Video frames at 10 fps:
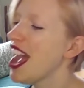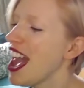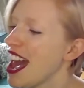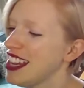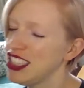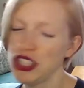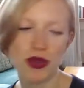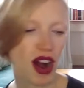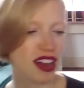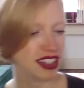And
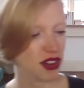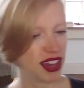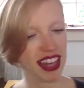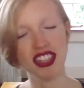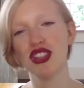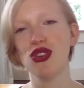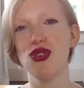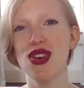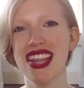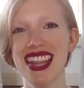you also get
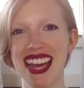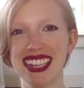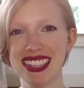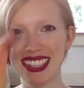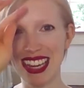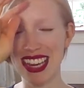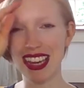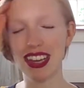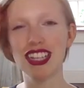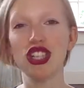two
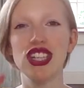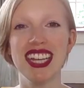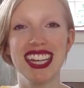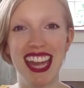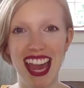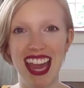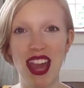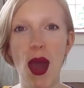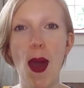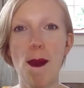legacy
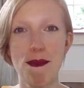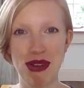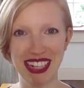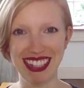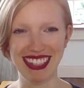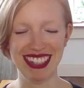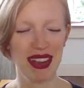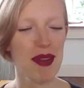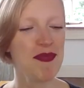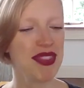giclée
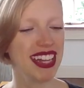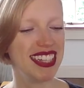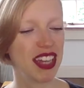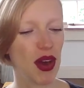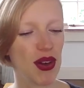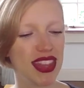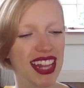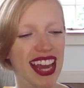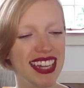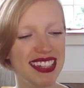prints. So
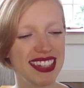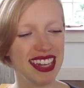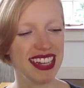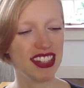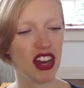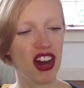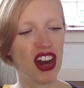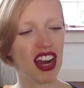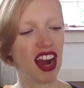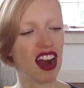the legacies
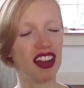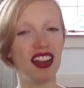are our